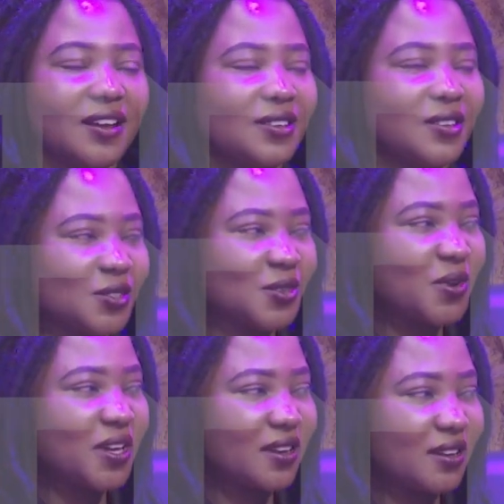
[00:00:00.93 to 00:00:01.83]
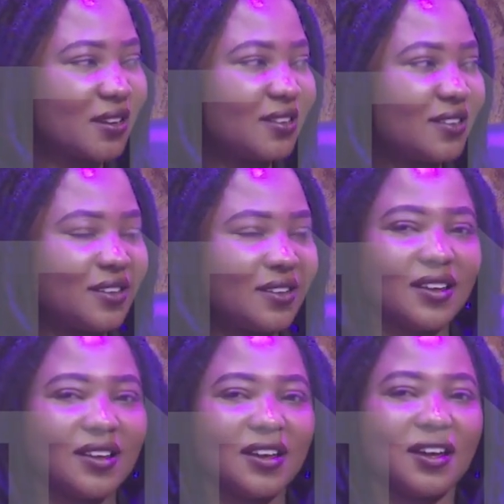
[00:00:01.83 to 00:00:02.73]
Dr. Nweke,
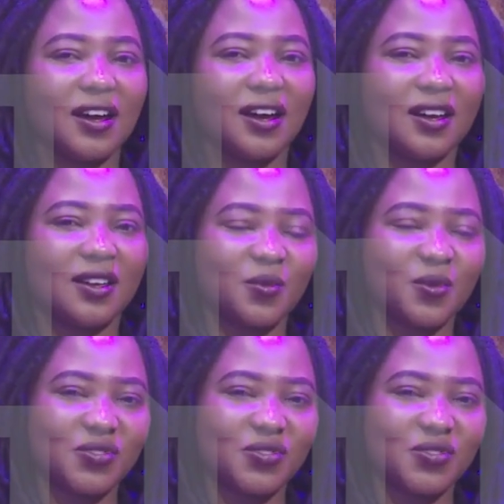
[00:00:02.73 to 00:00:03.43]
I will